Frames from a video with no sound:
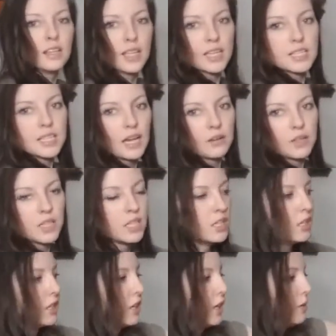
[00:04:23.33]
like down
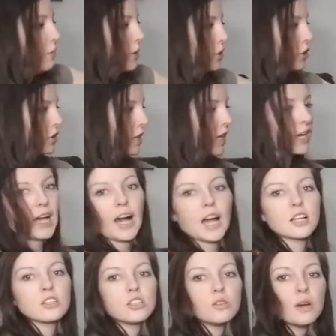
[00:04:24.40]
here and put your leg
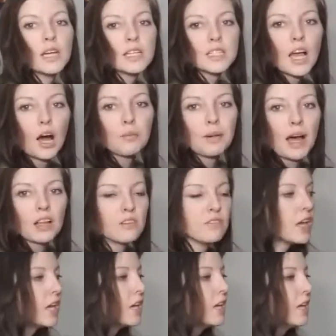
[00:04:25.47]
onto it to help
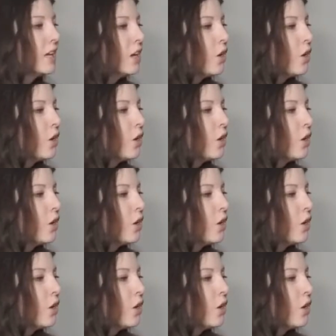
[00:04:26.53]
elevate.